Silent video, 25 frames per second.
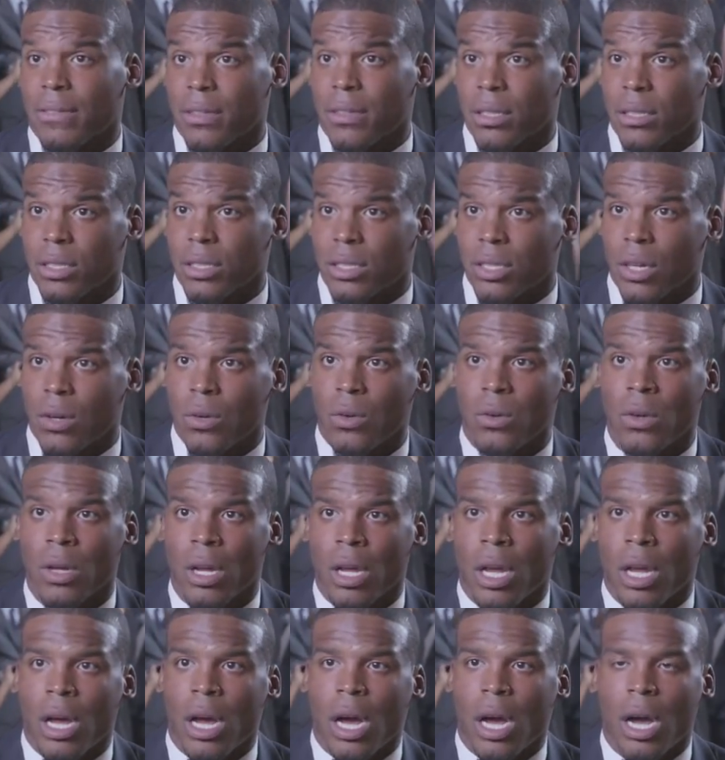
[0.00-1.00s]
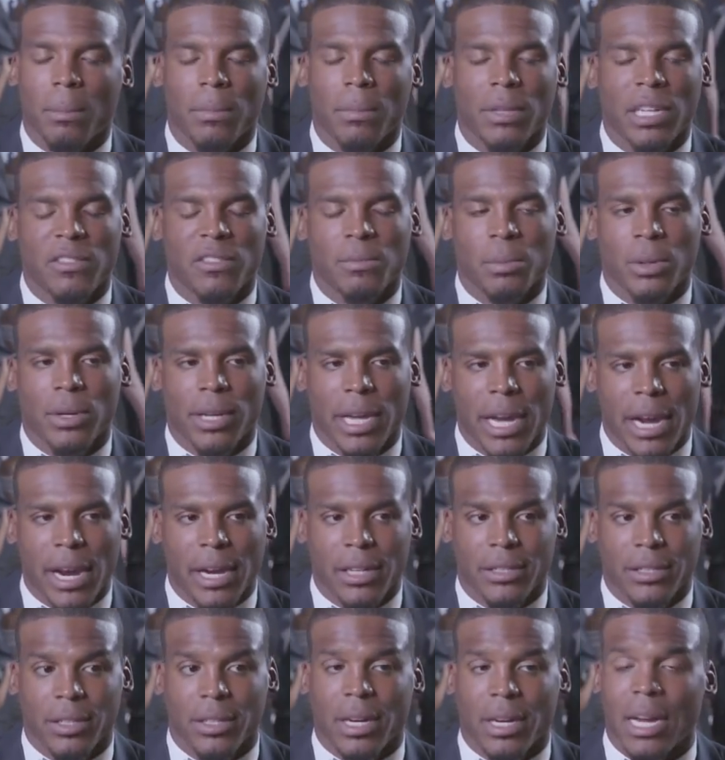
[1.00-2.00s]
You have to show unbelievable
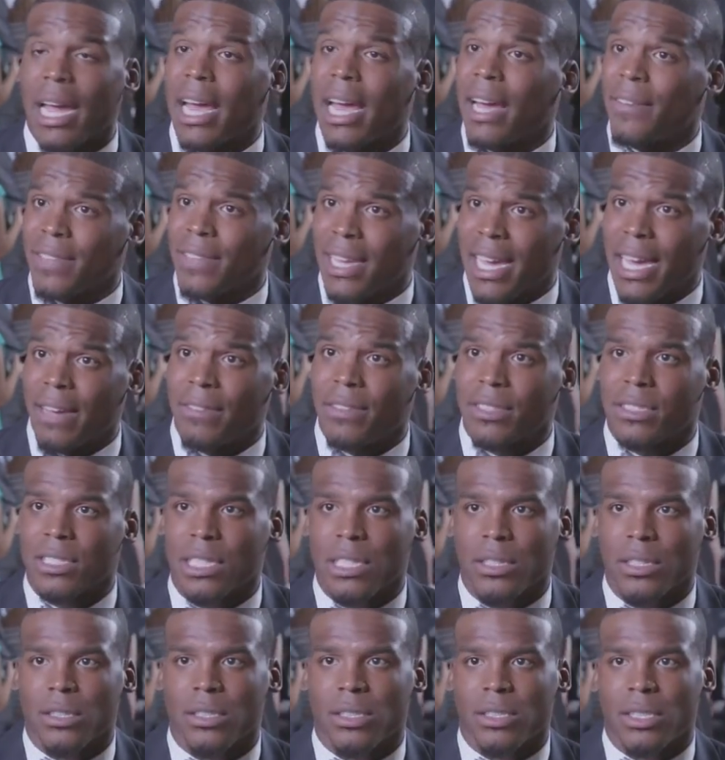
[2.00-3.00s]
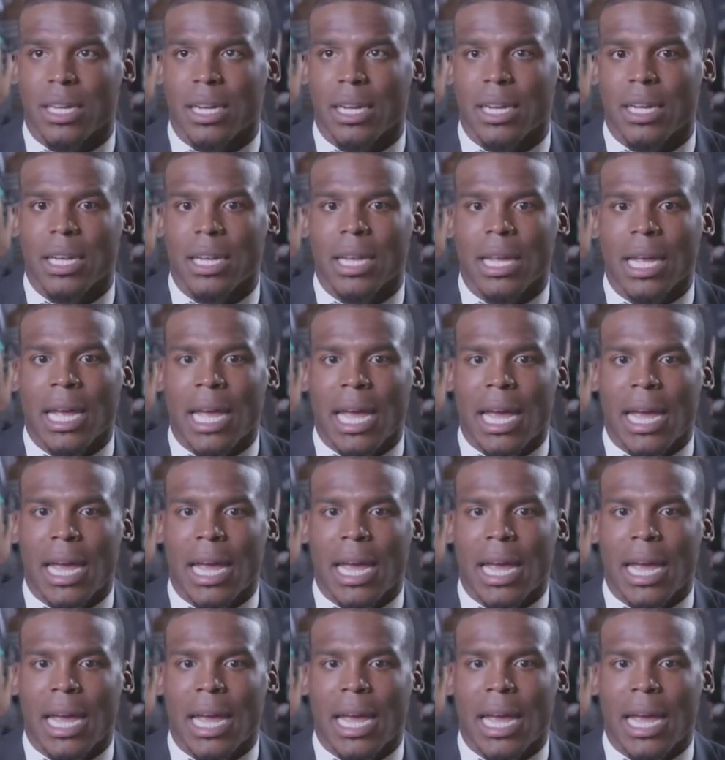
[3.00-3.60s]
character, have to have the skill set,